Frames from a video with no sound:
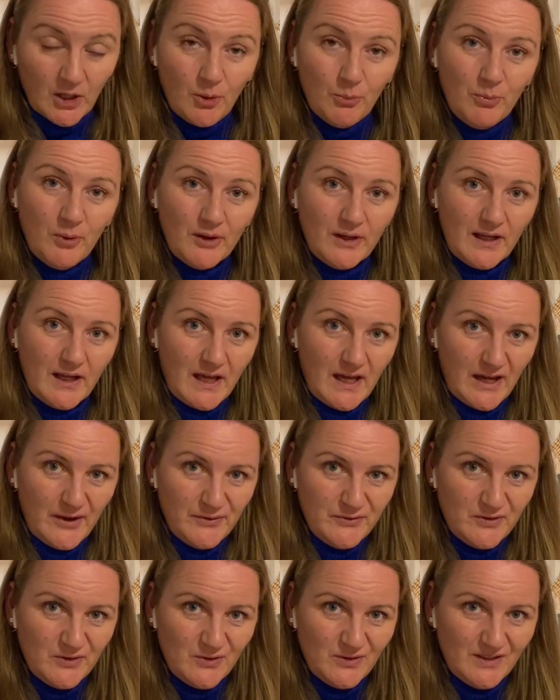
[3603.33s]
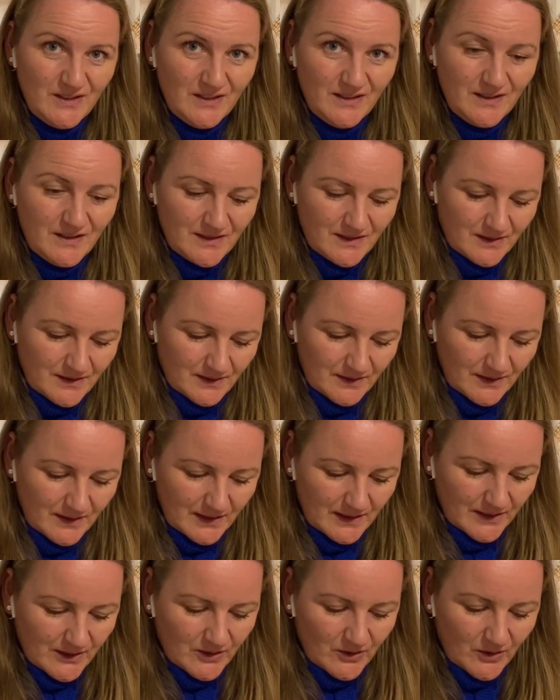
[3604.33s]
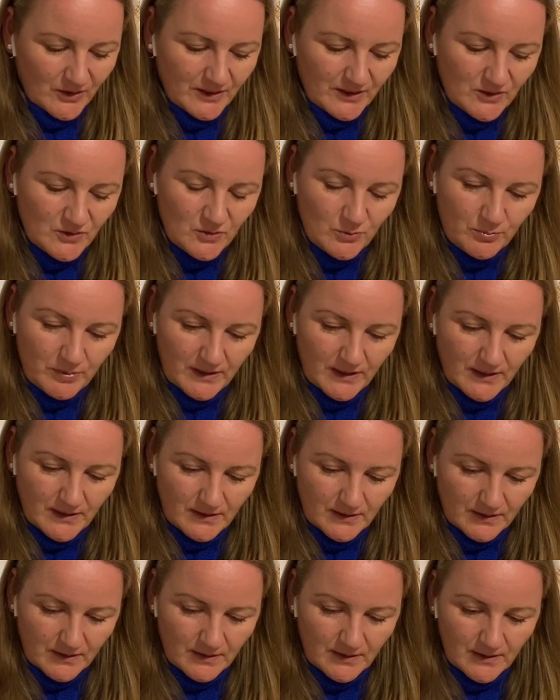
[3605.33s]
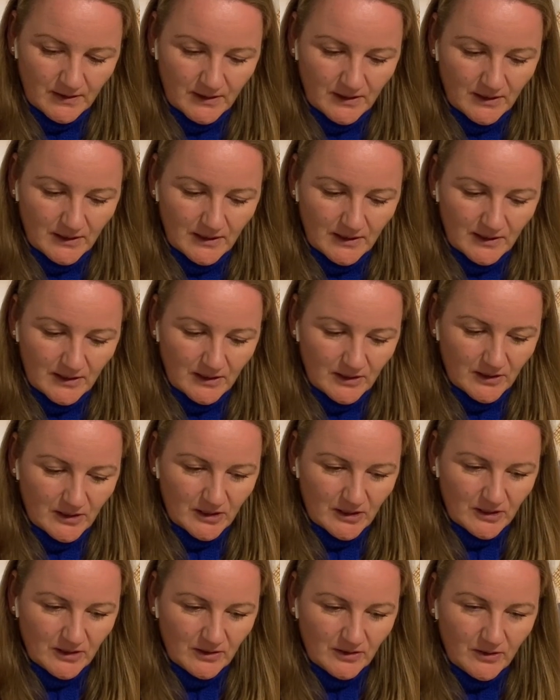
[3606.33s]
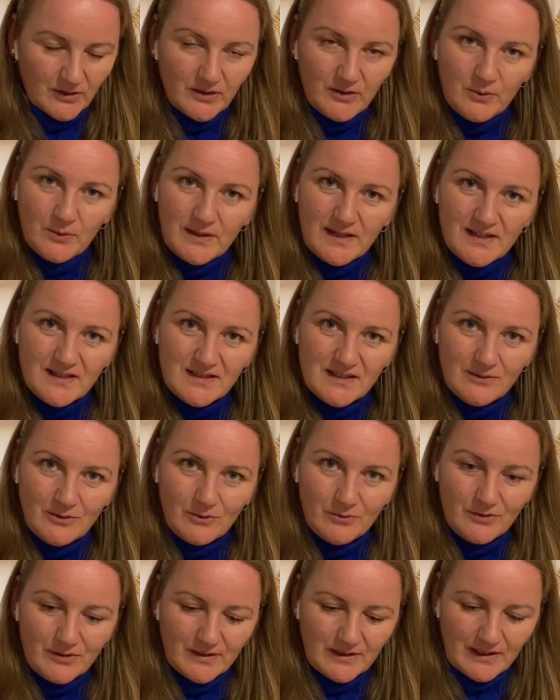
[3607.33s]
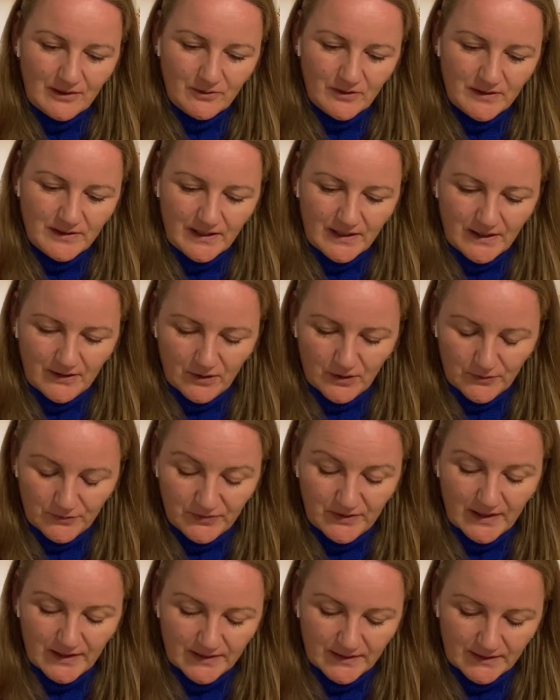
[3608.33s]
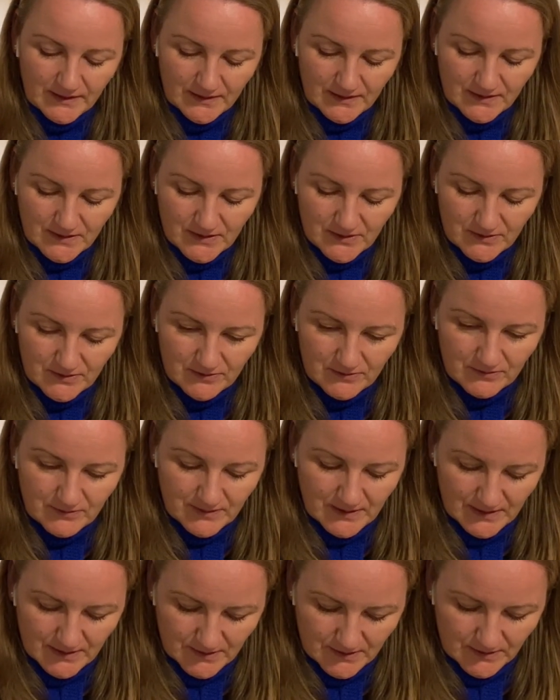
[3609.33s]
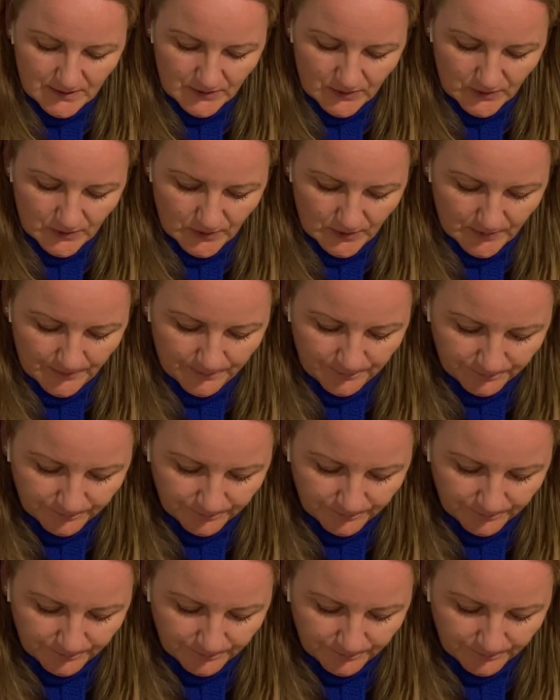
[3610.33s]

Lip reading: But I have to knit it according to pattern. Otherwise I'll run out of yarn again, so that's not good.